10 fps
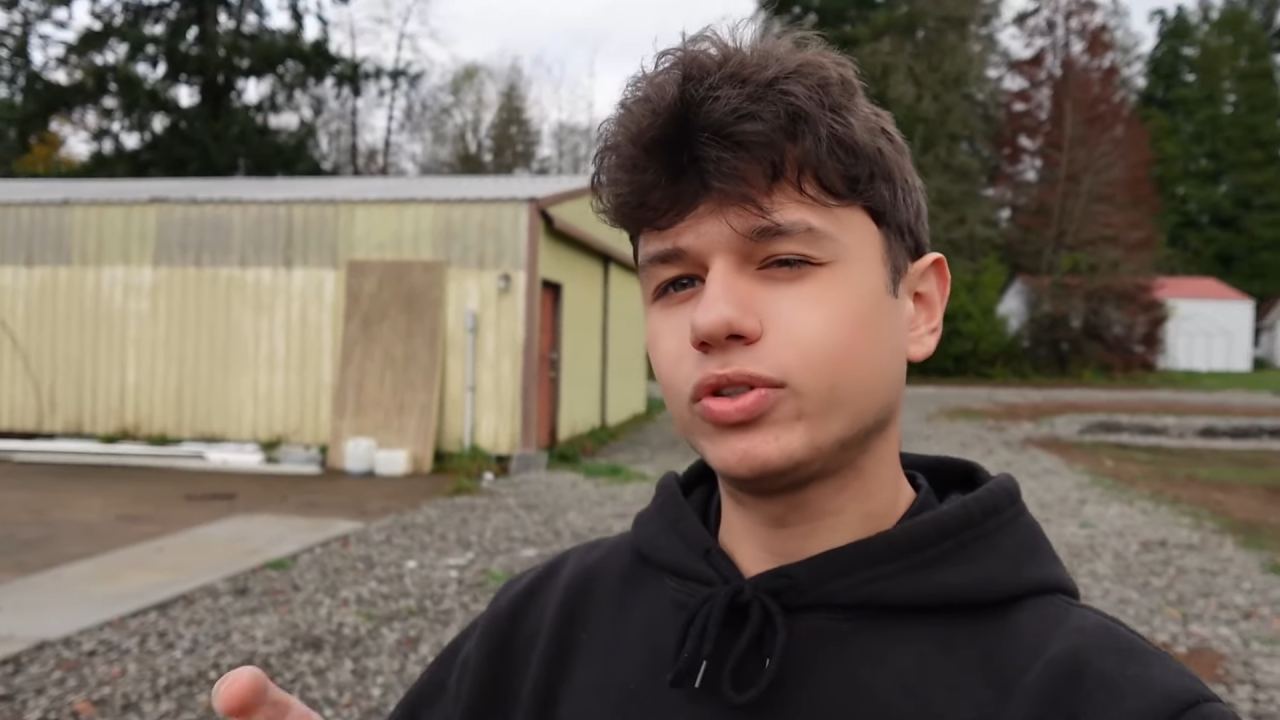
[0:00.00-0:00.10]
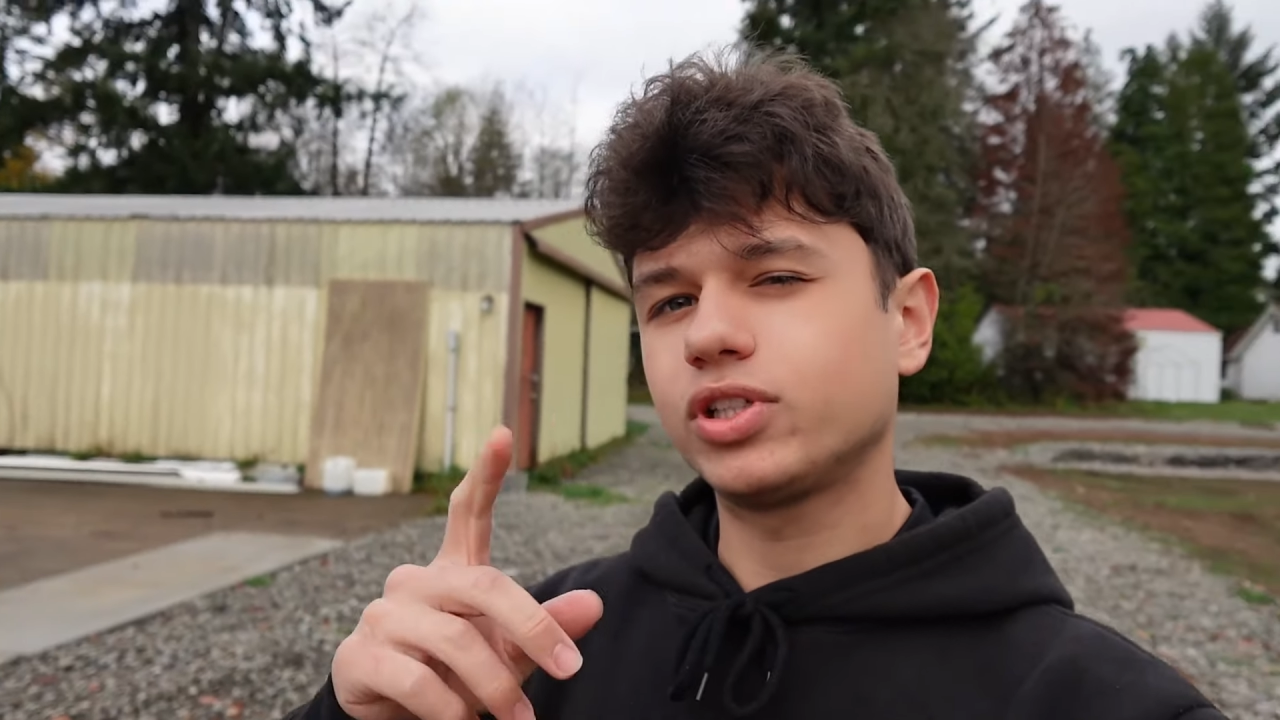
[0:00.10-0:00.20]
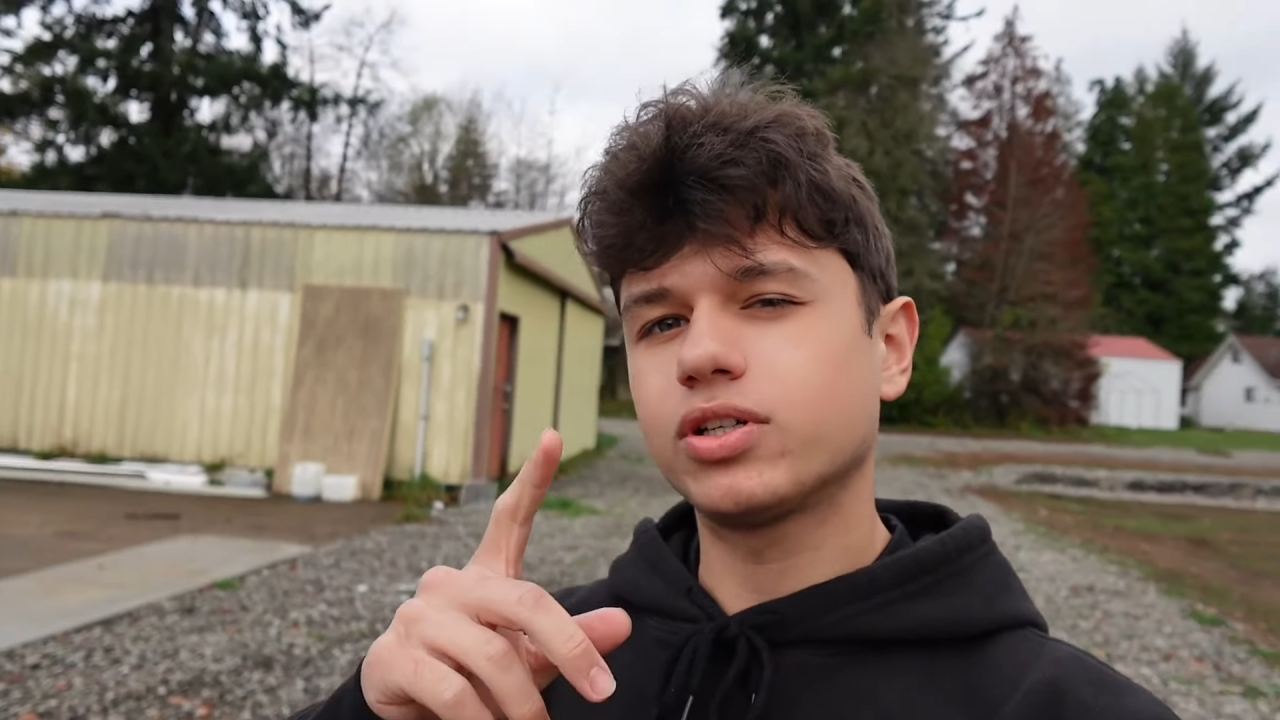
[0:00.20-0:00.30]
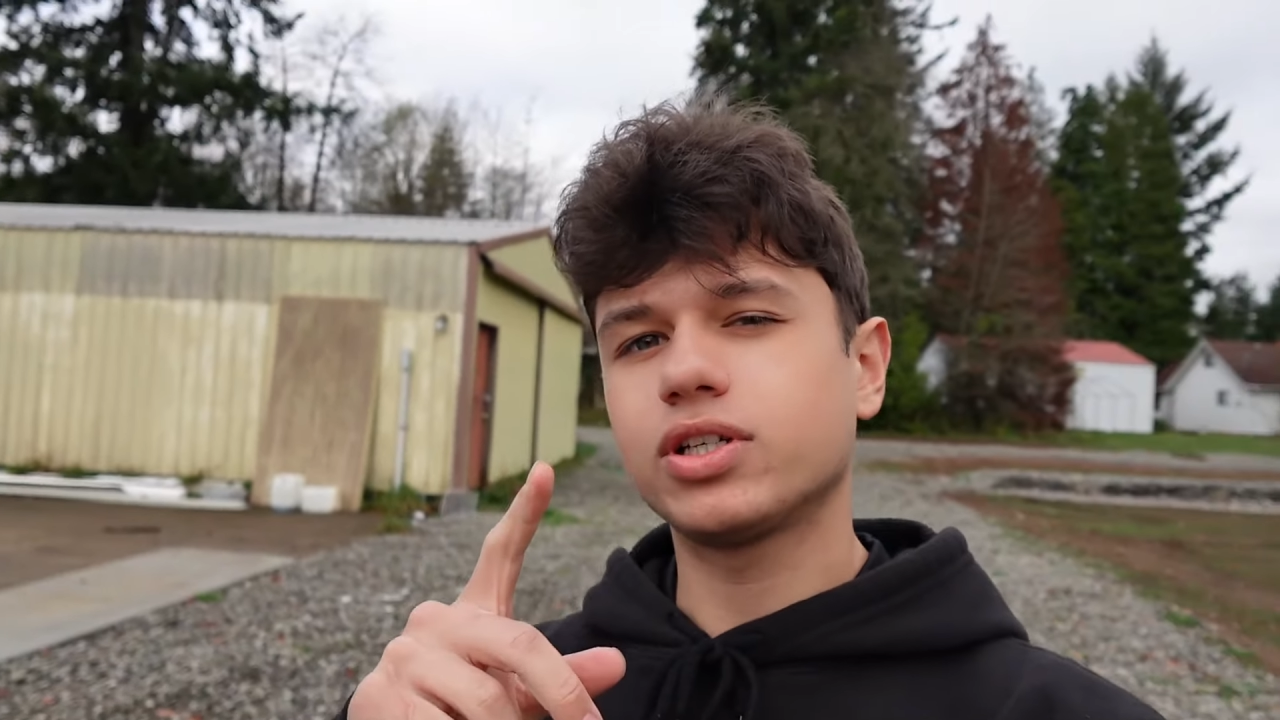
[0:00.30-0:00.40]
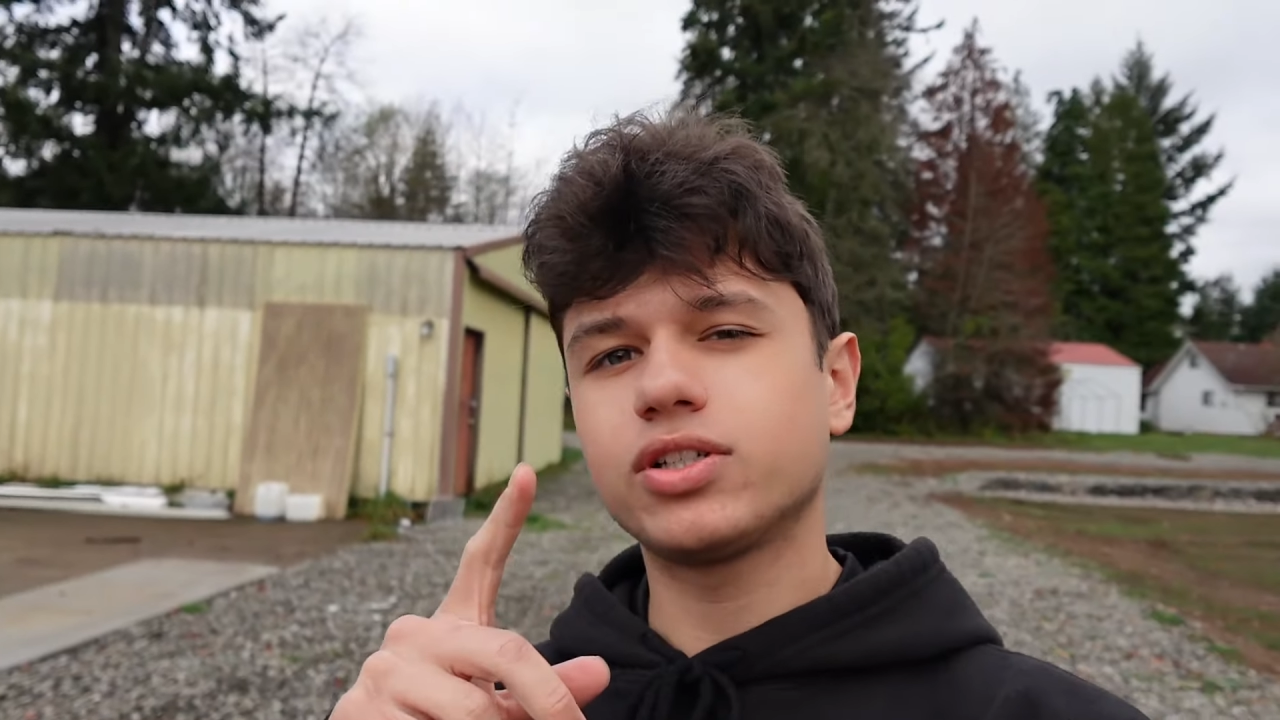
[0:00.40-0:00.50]

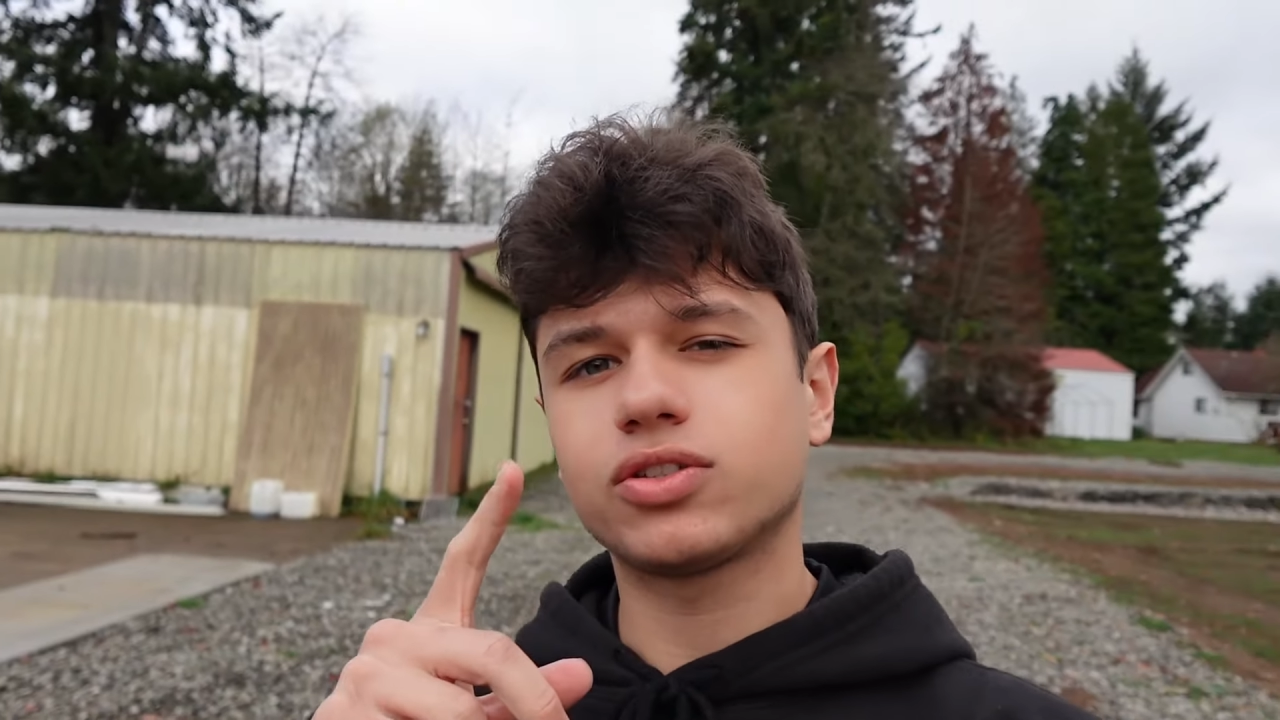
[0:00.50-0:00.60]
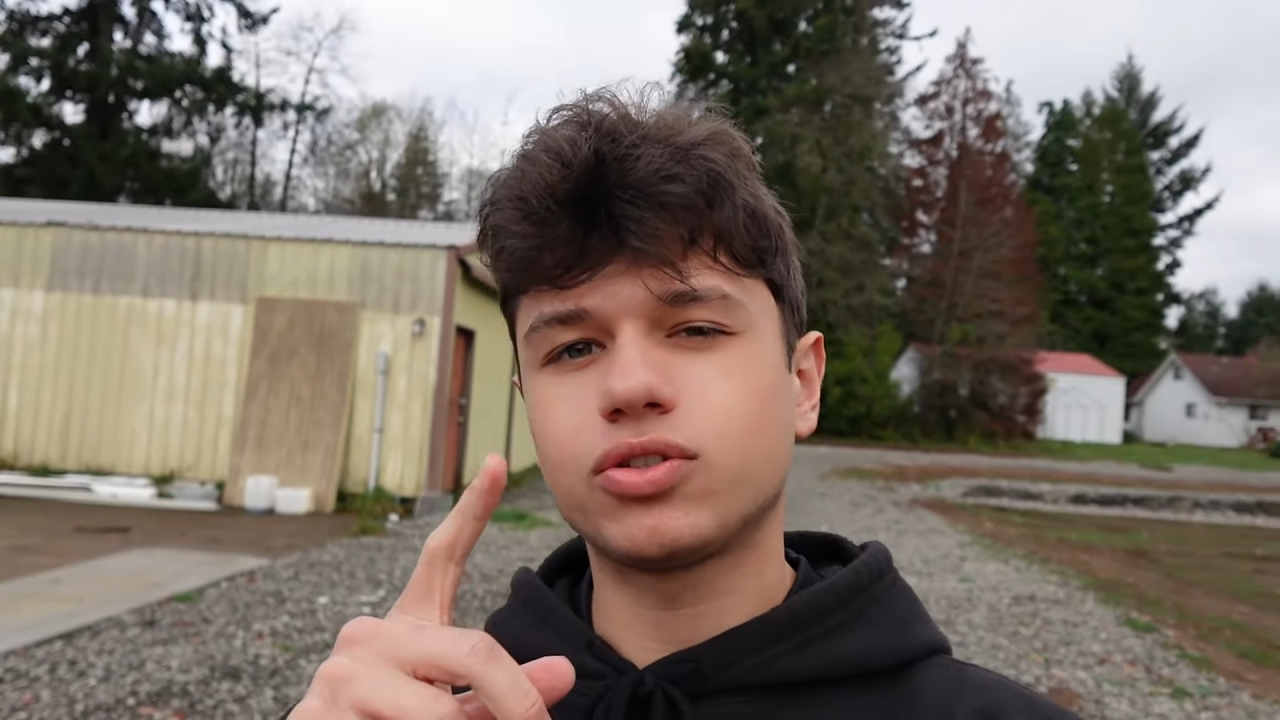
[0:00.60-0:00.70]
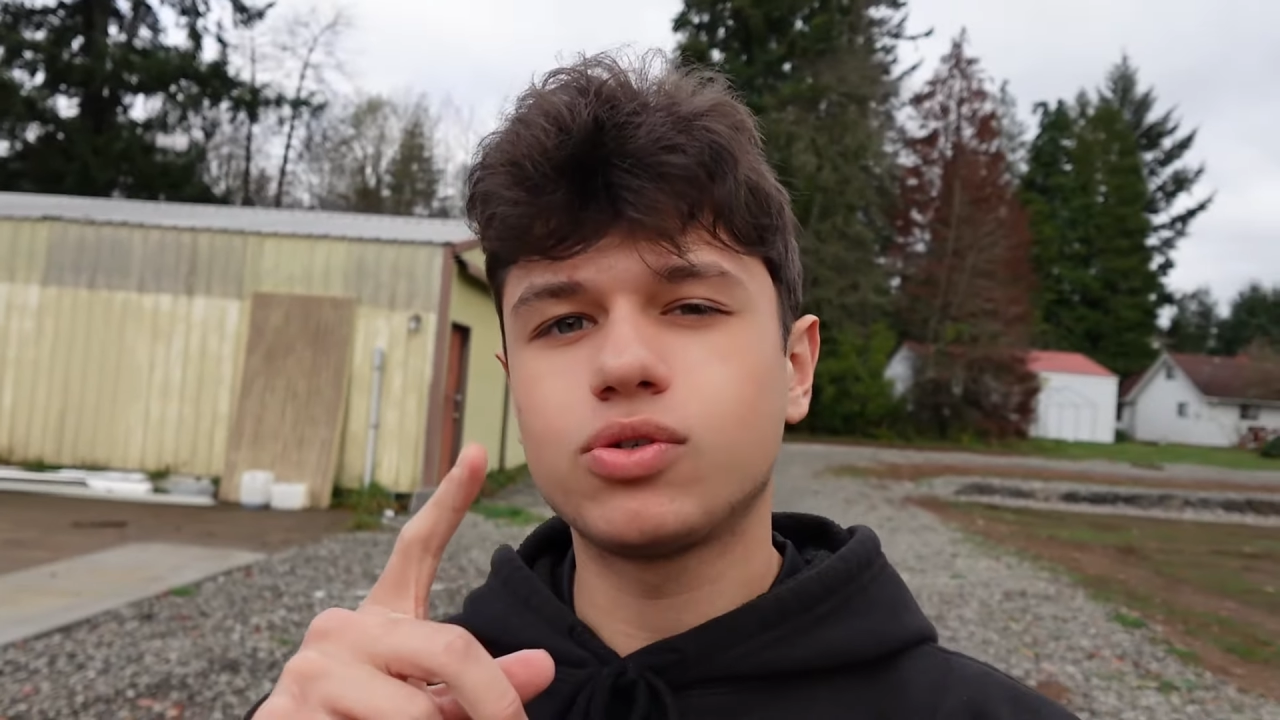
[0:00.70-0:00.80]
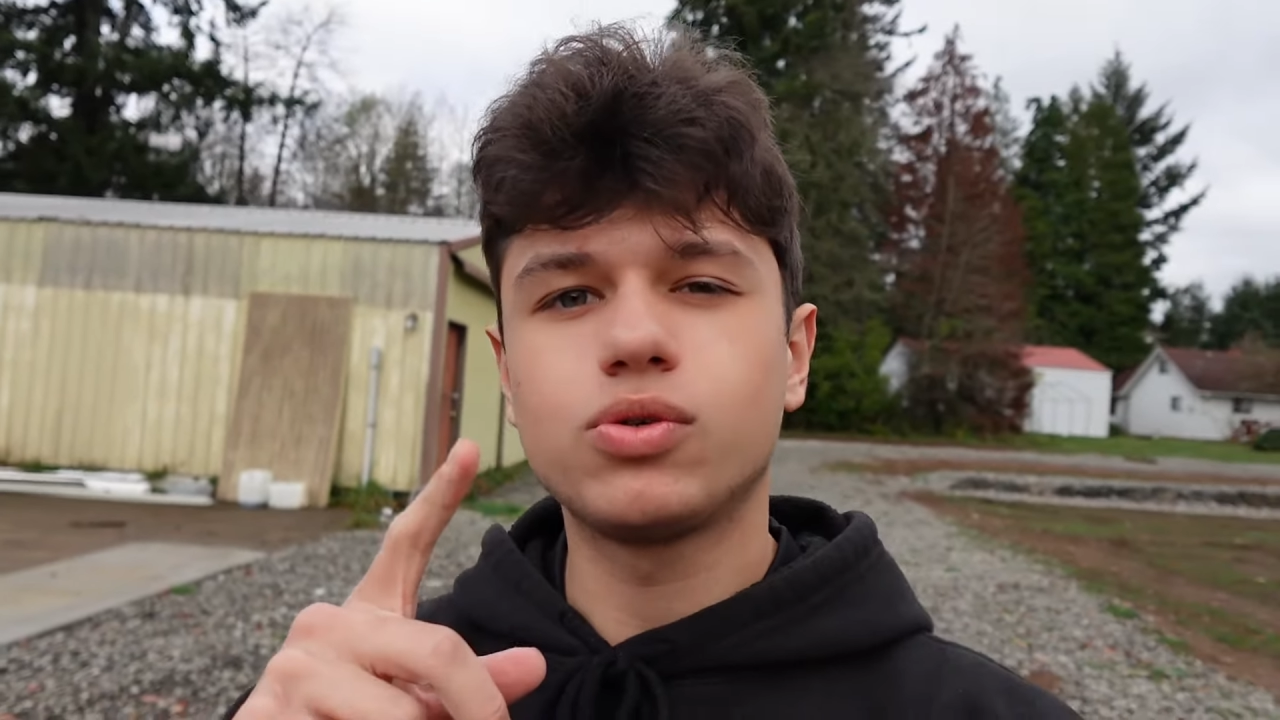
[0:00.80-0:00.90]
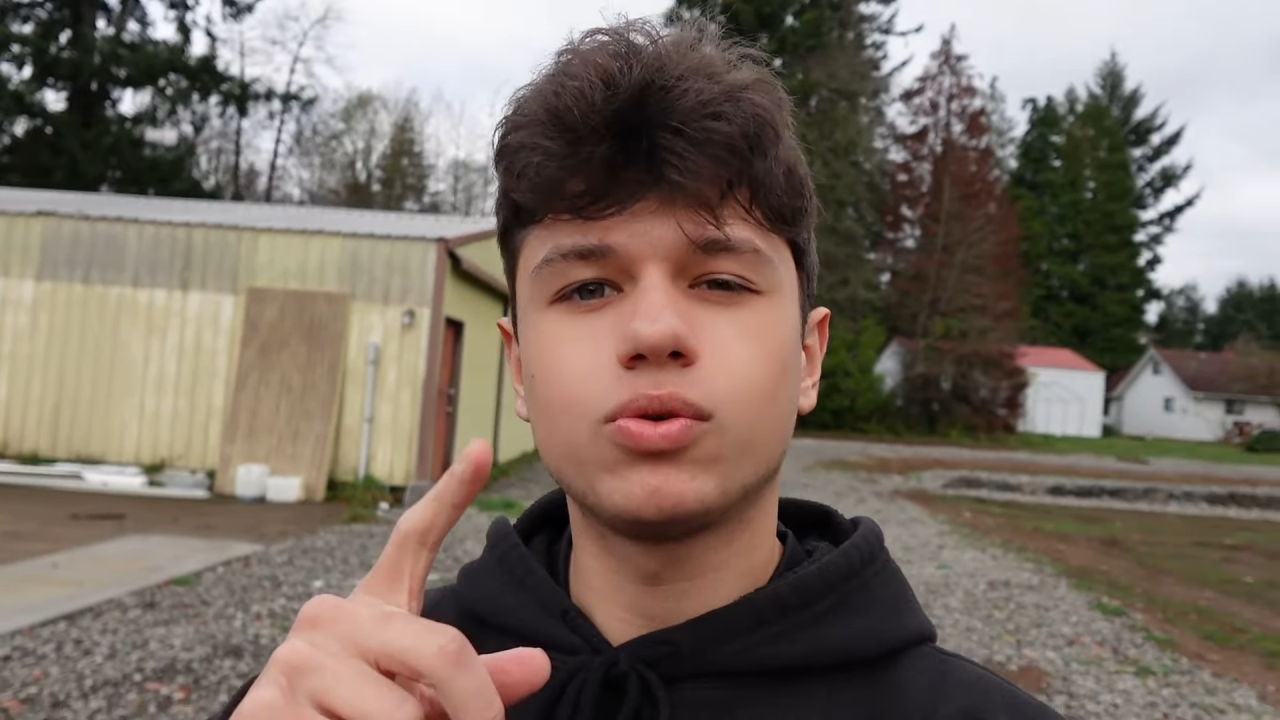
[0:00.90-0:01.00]
series
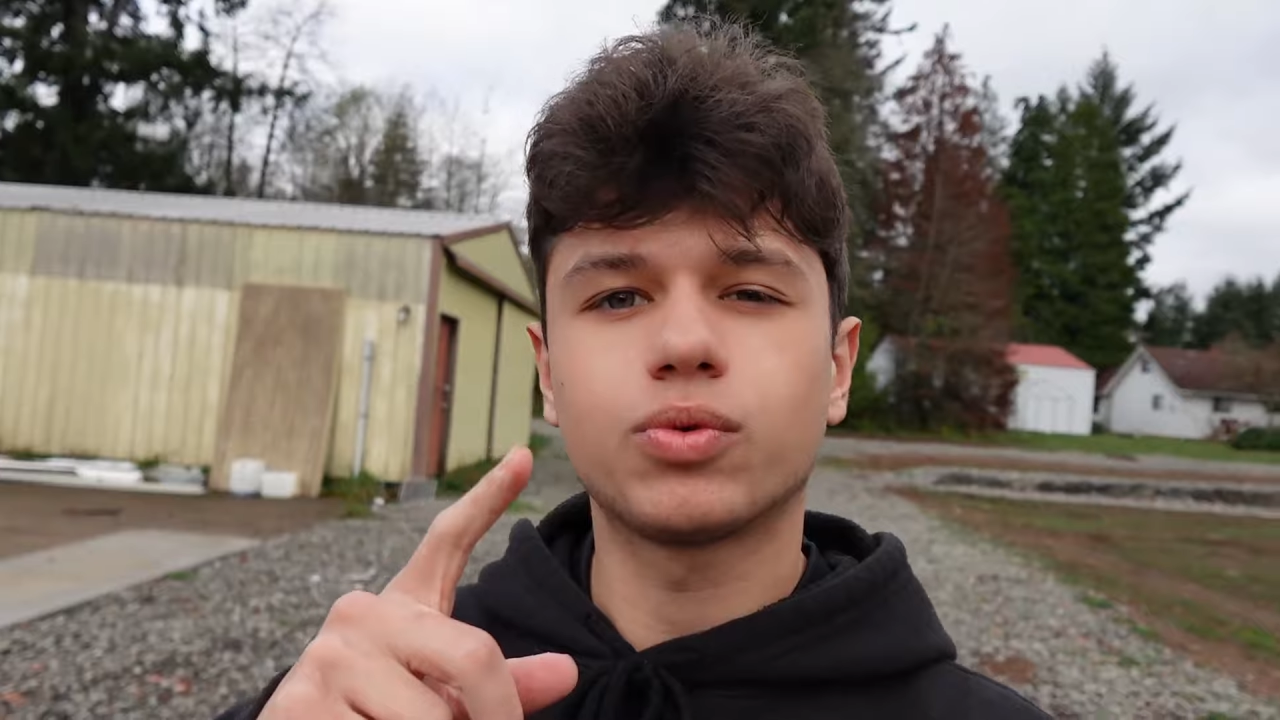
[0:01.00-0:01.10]
to